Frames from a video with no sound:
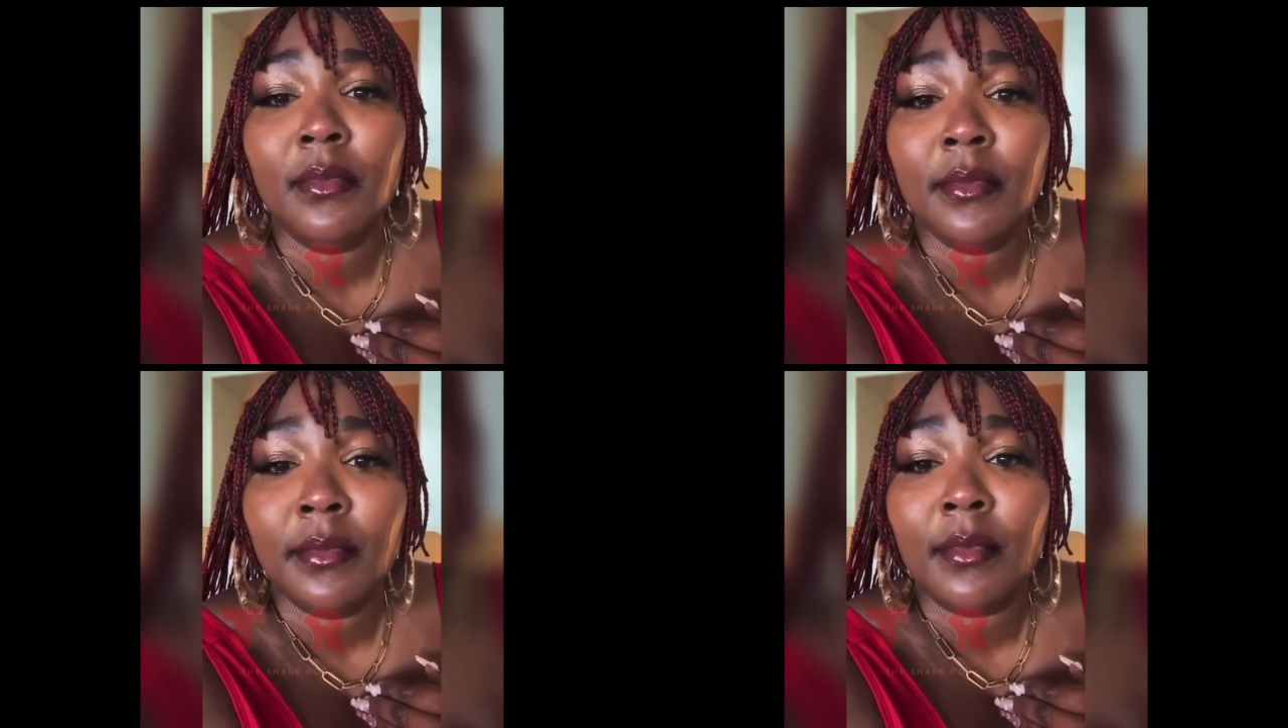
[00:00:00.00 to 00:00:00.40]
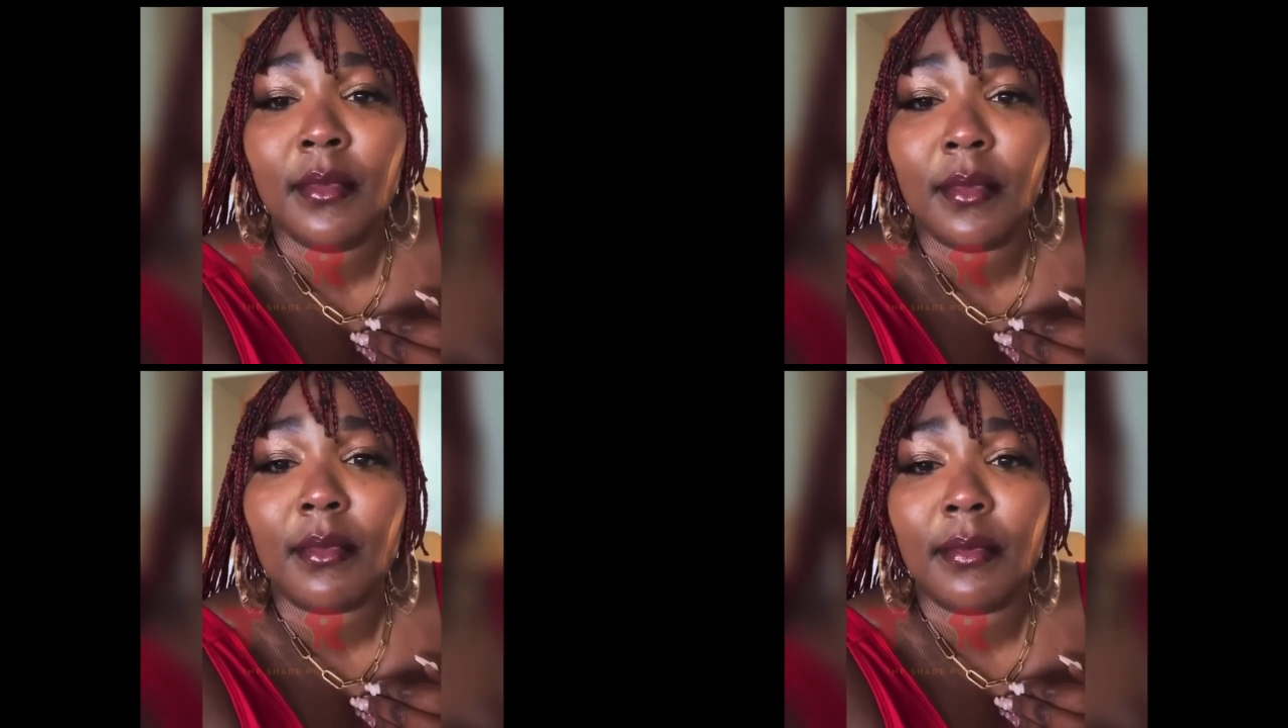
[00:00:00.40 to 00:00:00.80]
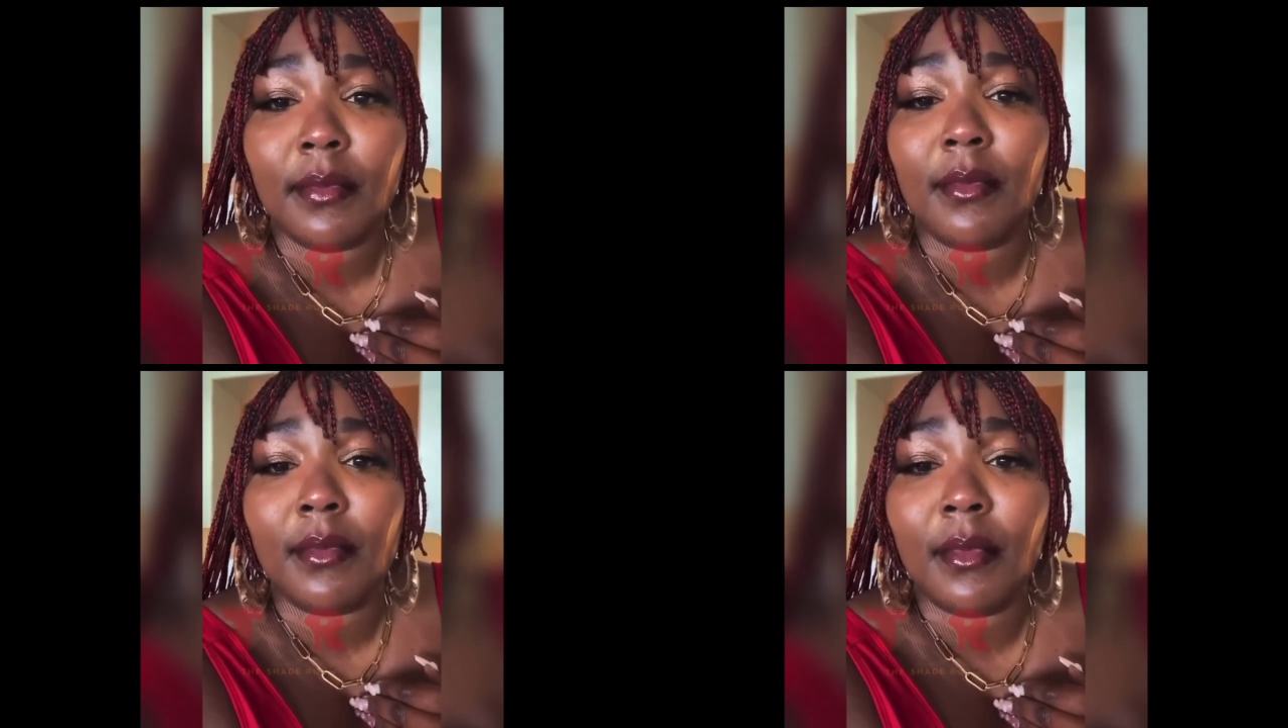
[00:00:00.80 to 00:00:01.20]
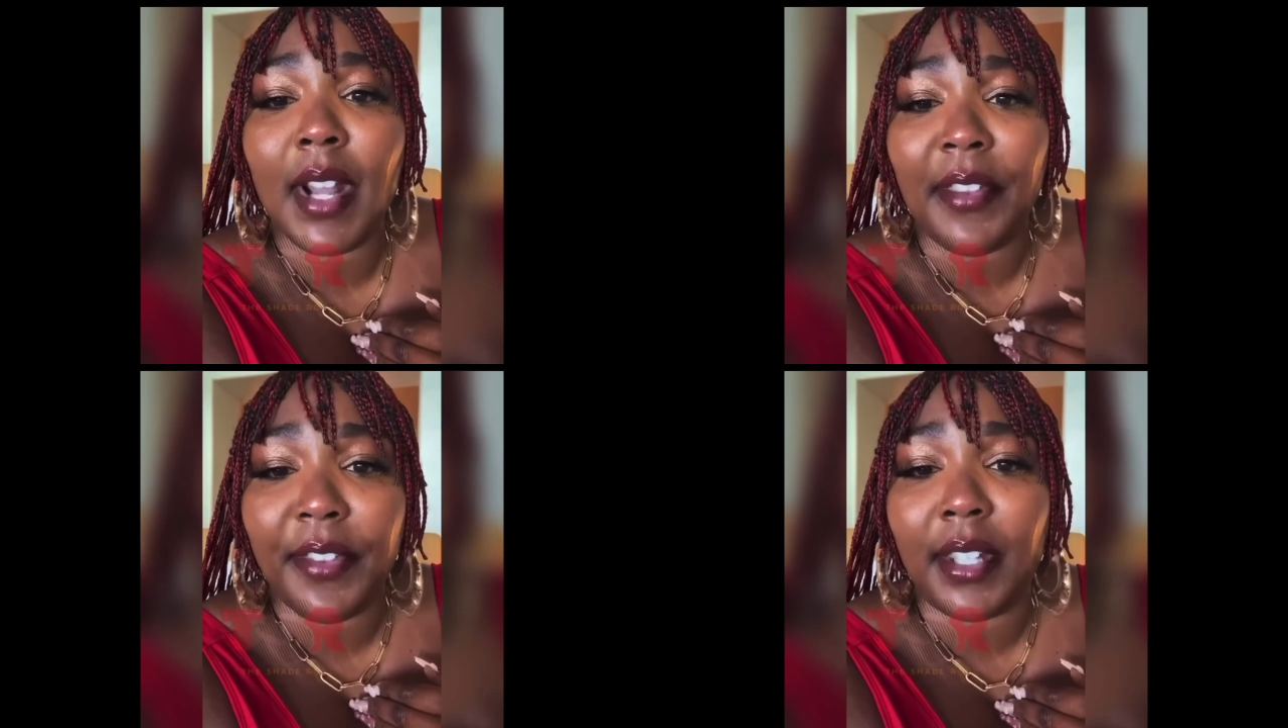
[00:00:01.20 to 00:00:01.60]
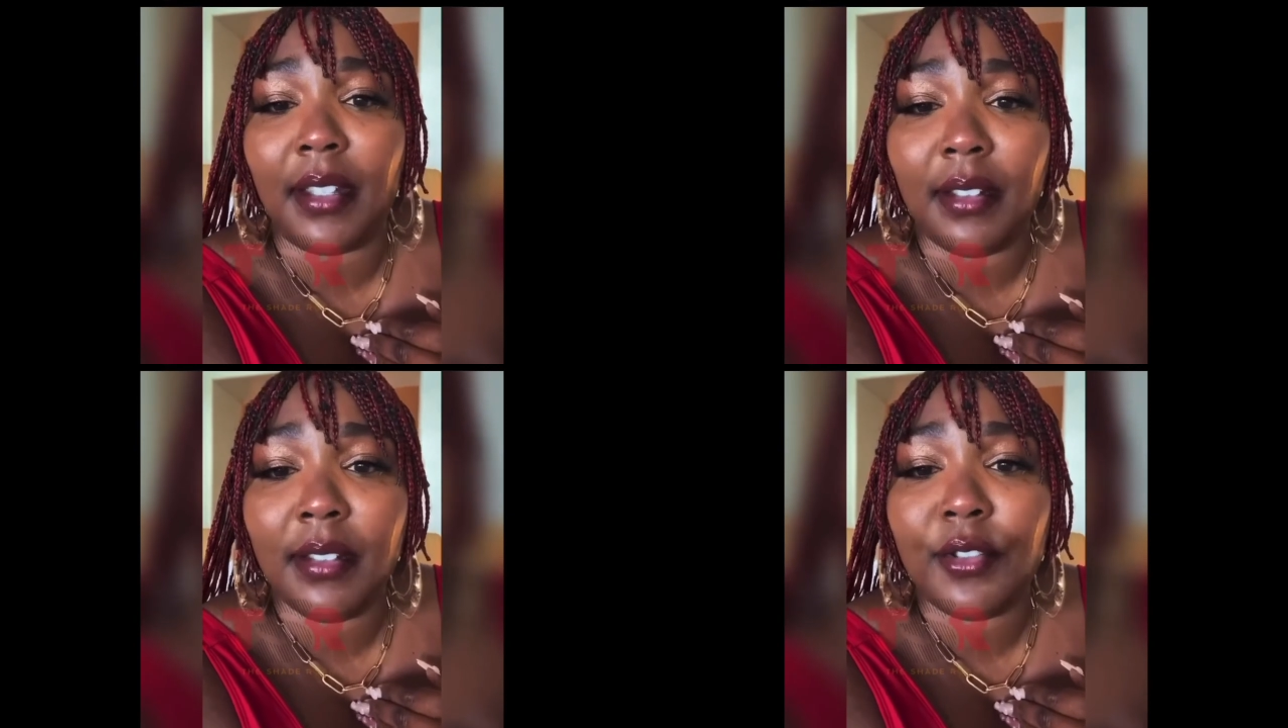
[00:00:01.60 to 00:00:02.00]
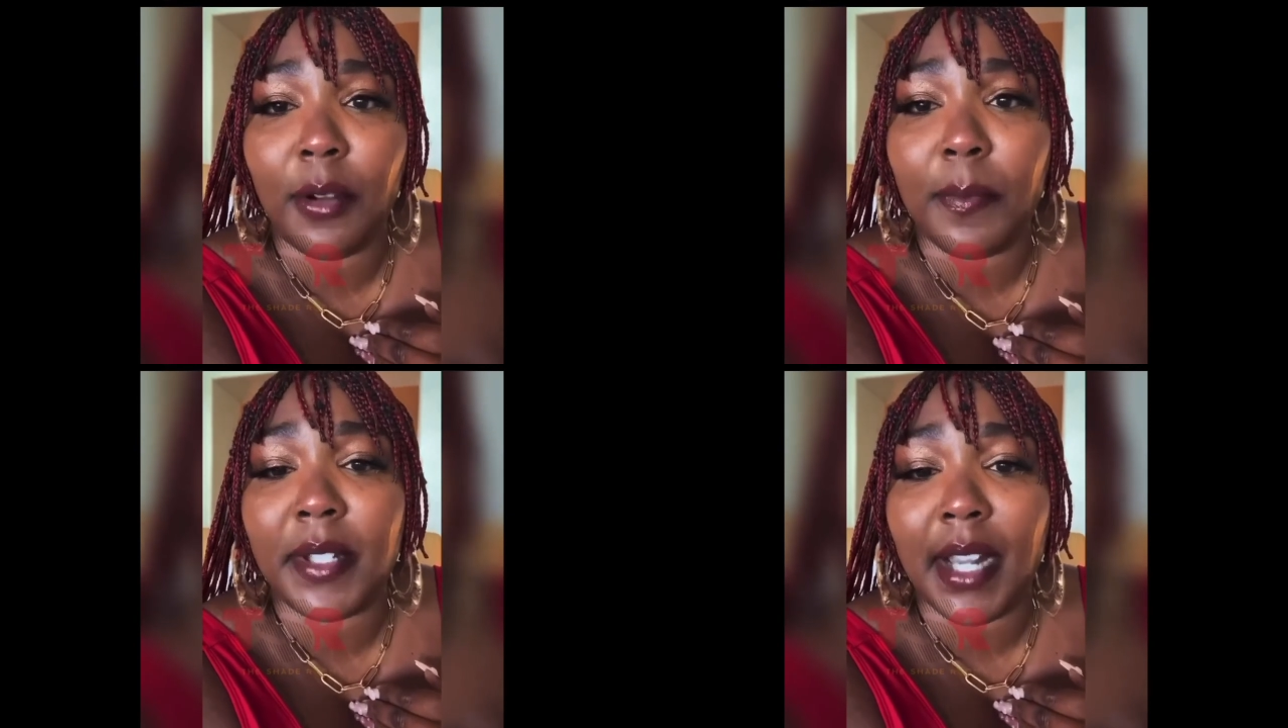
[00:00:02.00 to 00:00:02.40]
You see? Mexicans still gonna be